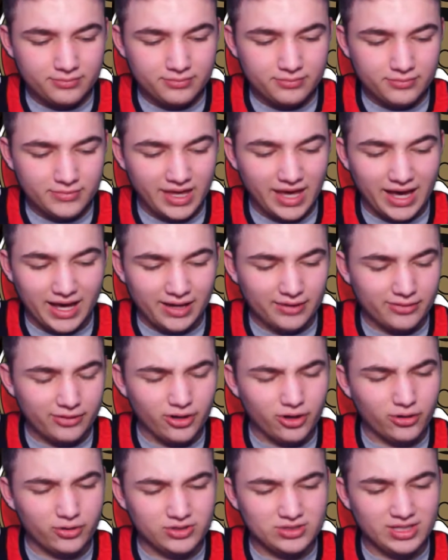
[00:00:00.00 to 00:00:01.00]
Yeah,
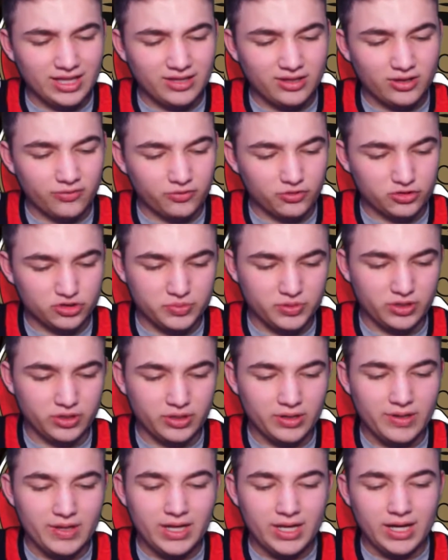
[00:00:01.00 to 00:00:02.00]
no, it's the end of the first period.
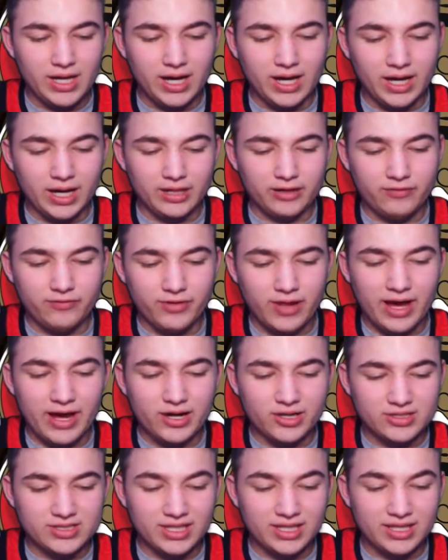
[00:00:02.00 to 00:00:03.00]
The
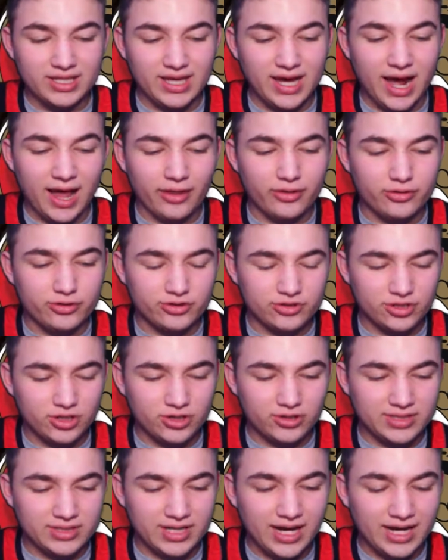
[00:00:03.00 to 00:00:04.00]
Flyers and the Islanders
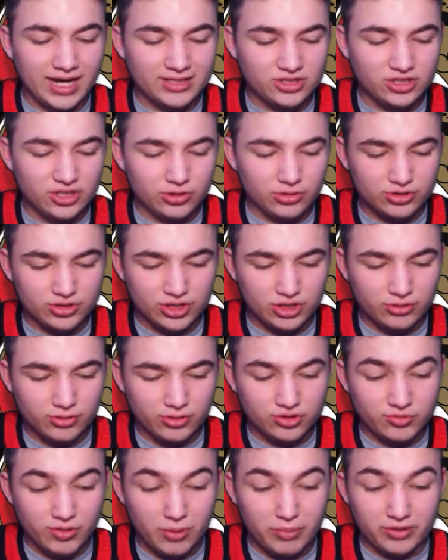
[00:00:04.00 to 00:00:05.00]
are tied 0-0
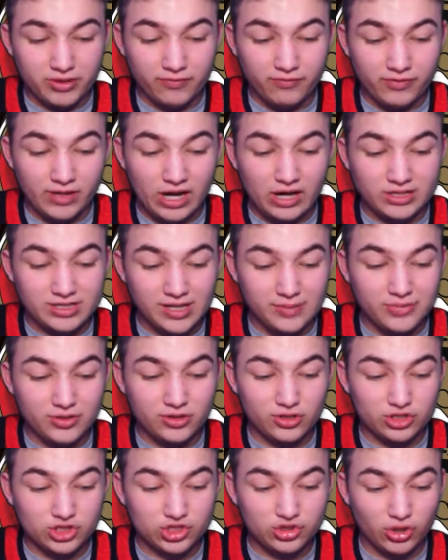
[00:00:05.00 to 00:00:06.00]
as well, but the Flyers have been
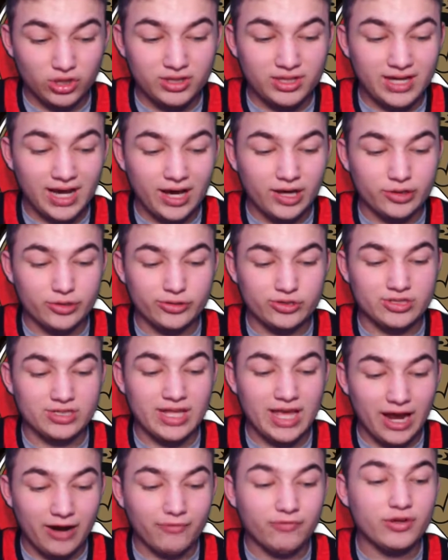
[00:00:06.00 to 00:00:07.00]
destroying the Islanders in
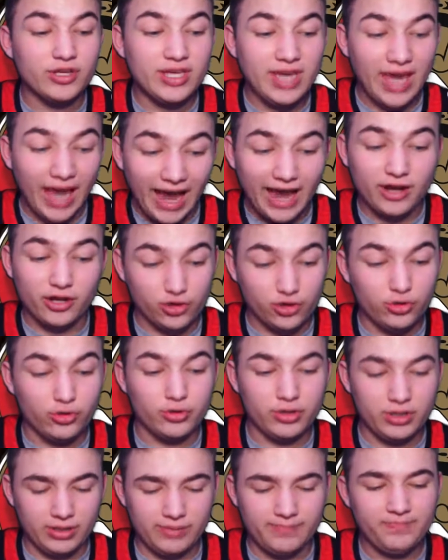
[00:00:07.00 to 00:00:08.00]
every
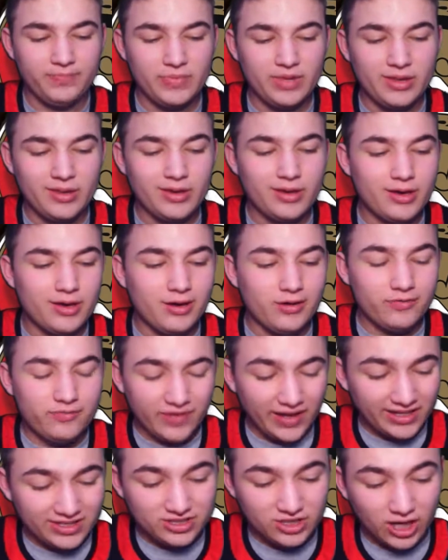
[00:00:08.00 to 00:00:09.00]
category.
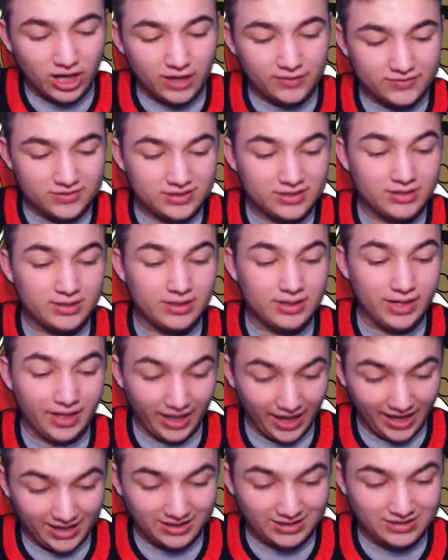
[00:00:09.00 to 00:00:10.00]
Face-offs,
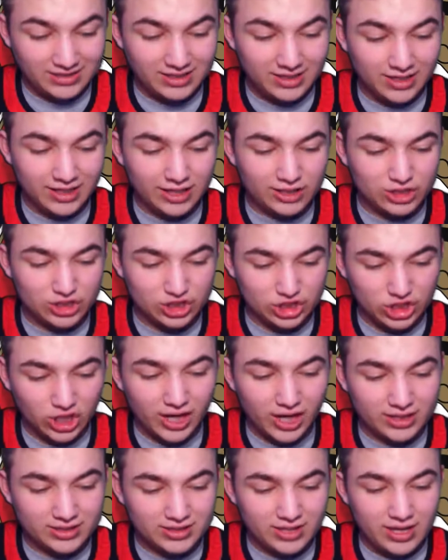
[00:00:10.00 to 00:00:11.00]
hits, and
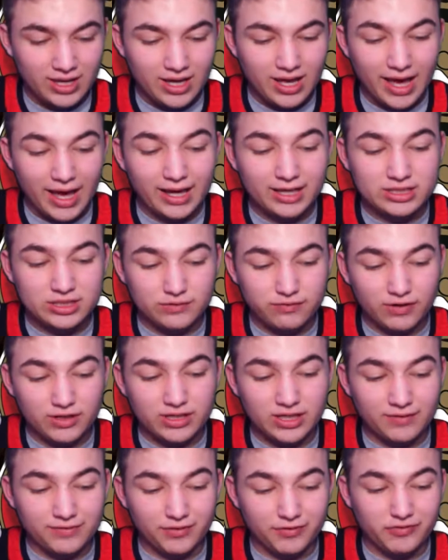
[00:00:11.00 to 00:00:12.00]
shots. Actually, funny
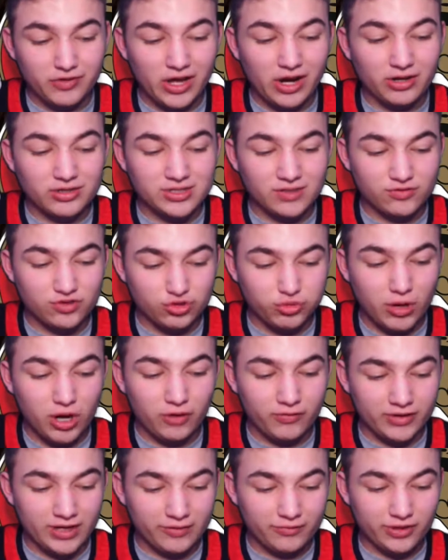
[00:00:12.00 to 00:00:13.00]
enough, the Flyers have
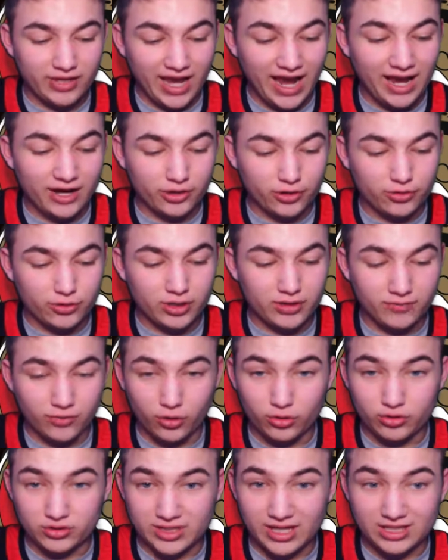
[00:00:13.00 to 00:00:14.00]
12 in every category of
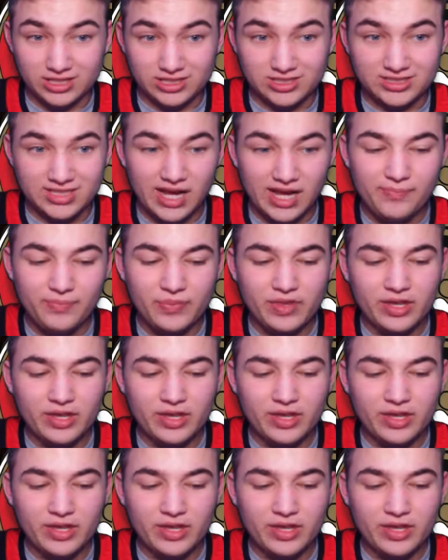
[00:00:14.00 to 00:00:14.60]
those I just said.